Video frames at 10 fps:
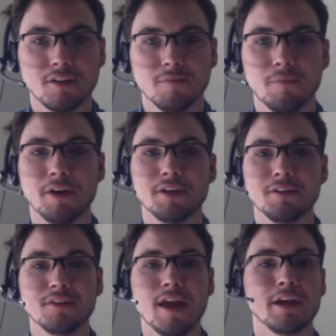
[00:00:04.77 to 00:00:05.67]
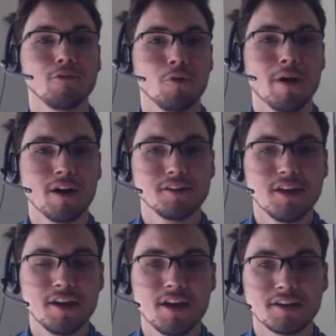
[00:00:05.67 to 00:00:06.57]
my DataRobot
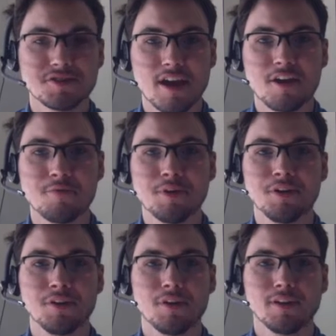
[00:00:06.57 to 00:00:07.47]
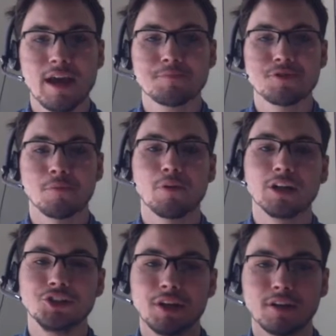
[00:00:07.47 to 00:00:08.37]
10x Academy Capstone
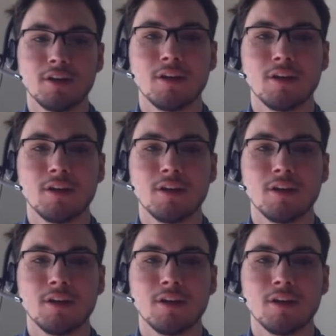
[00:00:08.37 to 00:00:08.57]
project.